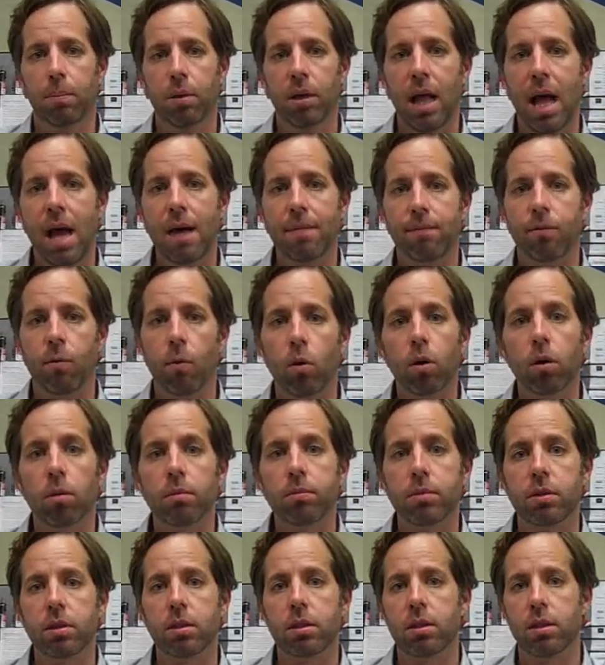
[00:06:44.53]

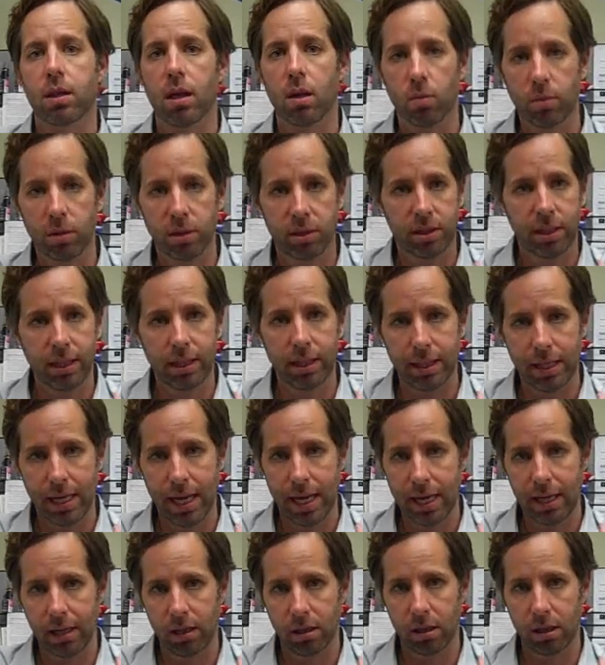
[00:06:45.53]
platforms that we see
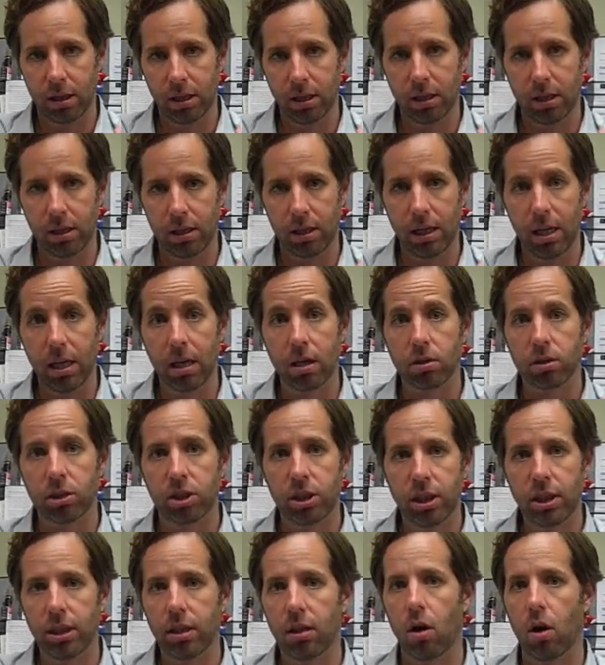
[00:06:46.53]
today in
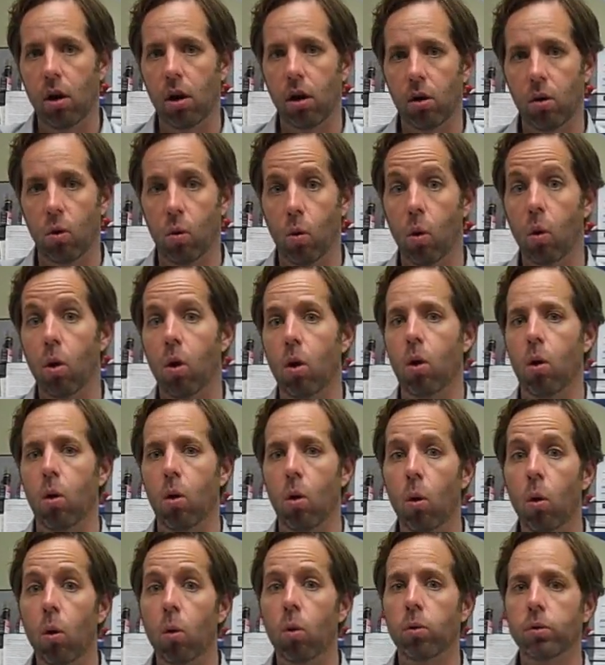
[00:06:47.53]
energy are
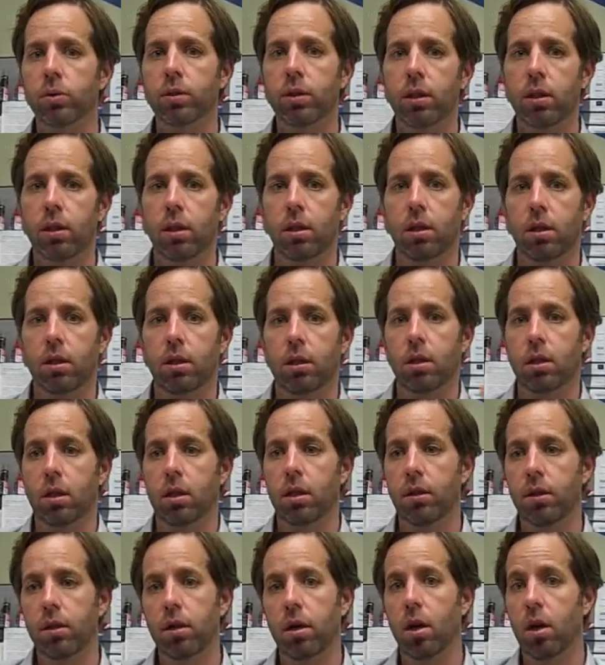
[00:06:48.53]
old.
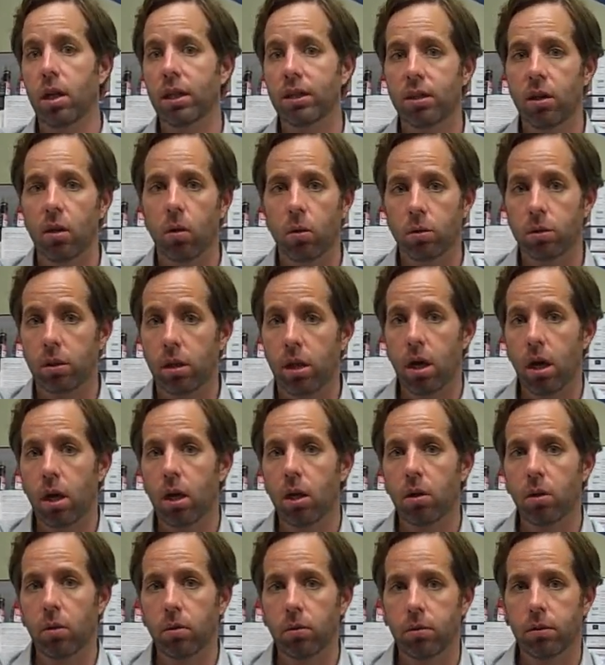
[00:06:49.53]
It's old
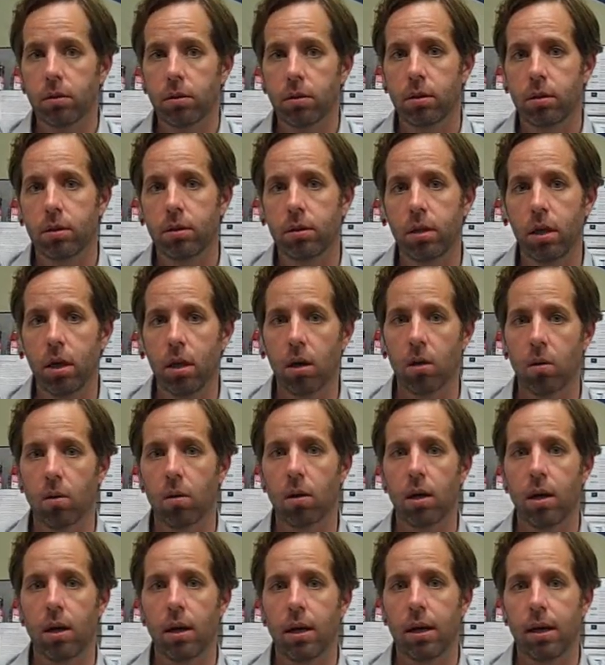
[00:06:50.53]
code. So